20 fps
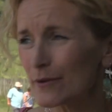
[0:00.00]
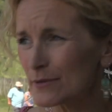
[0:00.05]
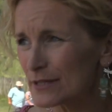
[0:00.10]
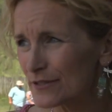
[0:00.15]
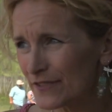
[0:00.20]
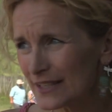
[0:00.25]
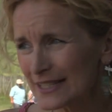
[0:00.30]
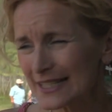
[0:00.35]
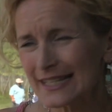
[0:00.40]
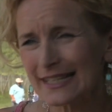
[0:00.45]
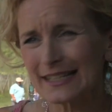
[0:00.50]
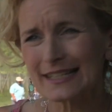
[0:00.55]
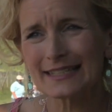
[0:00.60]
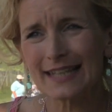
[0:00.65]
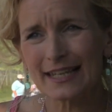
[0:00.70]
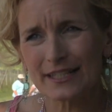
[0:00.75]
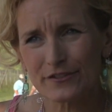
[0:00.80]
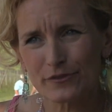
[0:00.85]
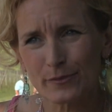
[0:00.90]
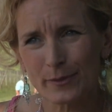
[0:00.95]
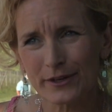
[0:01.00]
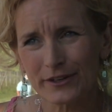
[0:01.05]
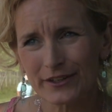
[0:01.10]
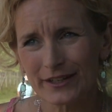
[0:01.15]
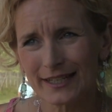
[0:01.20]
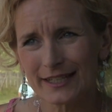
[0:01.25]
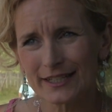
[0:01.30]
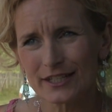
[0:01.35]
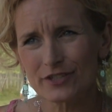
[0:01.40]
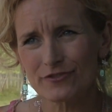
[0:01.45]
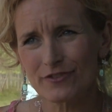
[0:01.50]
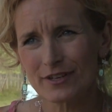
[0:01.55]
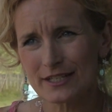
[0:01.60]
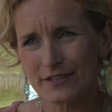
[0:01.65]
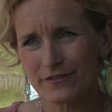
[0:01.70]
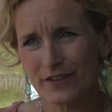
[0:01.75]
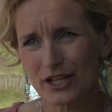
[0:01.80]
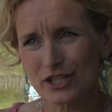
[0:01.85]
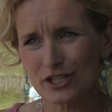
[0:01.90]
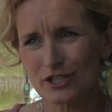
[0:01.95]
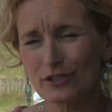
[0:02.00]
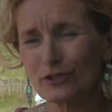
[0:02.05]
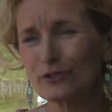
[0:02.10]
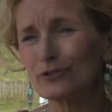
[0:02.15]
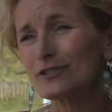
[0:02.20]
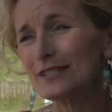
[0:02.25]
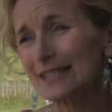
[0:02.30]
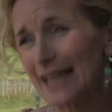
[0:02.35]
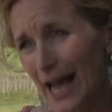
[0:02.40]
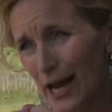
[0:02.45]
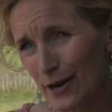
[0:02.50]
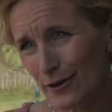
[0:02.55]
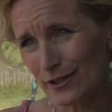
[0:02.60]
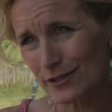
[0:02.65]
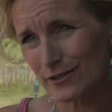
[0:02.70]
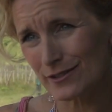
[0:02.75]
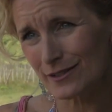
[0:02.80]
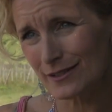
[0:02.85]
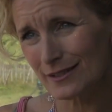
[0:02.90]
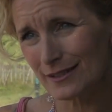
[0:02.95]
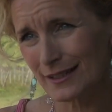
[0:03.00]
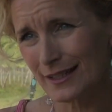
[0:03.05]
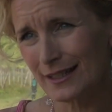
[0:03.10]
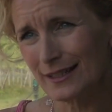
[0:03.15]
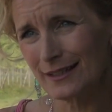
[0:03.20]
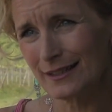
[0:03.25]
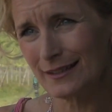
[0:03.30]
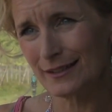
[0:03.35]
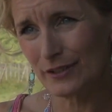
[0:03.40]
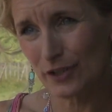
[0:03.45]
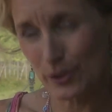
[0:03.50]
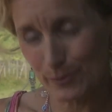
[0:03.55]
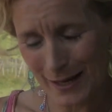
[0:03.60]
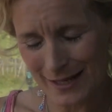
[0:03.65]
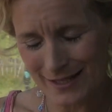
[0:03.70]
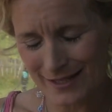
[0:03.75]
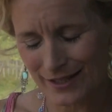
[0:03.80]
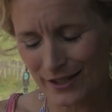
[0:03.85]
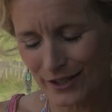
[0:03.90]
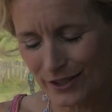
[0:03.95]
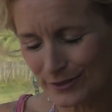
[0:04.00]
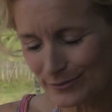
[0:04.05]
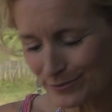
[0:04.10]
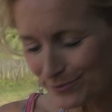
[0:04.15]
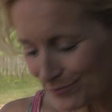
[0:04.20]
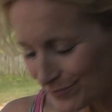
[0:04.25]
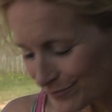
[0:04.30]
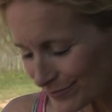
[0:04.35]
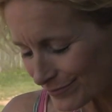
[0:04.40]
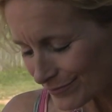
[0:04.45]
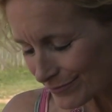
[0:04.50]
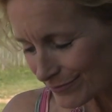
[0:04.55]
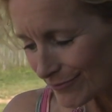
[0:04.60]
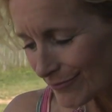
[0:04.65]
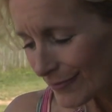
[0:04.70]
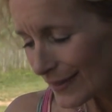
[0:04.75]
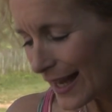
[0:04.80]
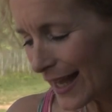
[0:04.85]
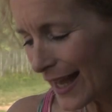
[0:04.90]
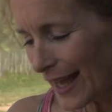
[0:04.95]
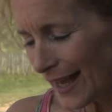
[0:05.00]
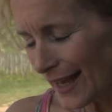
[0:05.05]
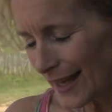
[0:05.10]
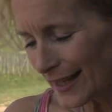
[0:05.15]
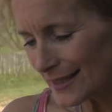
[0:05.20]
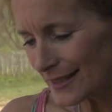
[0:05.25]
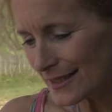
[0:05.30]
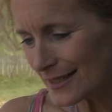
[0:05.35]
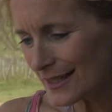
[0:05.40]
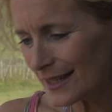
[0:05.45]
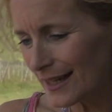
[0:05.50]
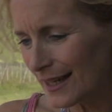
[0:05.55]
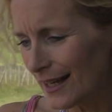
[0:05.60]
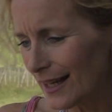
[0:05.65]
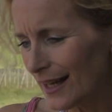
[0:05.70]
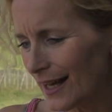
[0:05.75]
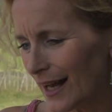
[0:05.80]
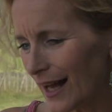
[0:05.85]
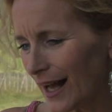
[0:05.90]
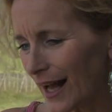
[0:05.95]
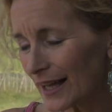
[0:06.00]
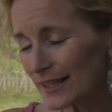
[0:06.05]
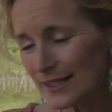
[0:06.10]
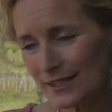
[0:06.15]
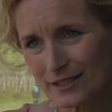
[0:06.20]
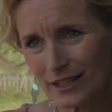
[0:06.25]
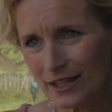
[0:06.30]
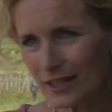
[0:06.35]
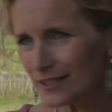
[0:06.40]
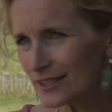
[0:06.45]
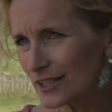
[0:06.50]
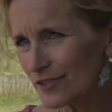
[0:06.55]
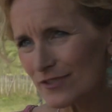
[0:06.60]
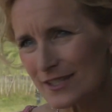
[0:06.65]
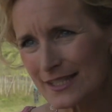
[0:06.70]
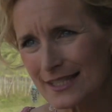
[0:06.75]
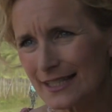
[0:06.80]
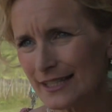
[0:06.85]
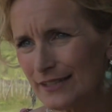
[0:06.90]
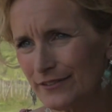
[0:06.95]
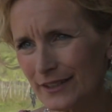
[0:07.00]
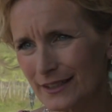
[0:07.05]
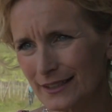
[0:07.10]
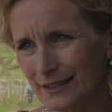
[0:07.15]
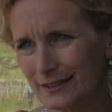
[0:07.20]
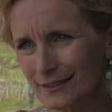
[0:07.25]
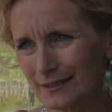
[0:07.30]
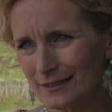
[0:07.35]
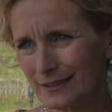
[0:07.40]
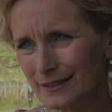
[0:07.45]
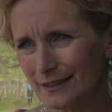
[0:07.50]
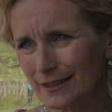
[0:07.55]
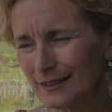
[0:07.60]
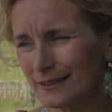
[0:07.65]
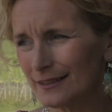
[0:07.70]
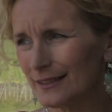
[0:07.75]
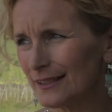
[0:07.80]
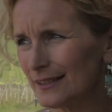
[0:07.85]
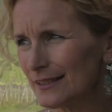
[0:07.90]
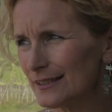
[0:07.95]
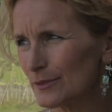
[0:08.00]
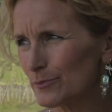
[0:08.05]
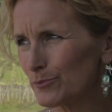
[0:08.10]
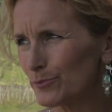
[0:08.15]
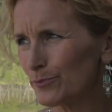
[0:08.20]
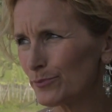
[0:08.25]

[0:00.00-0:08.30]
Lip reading: was visiting a Native American Indian reservation called Taos in New Mexico, and I started receiving these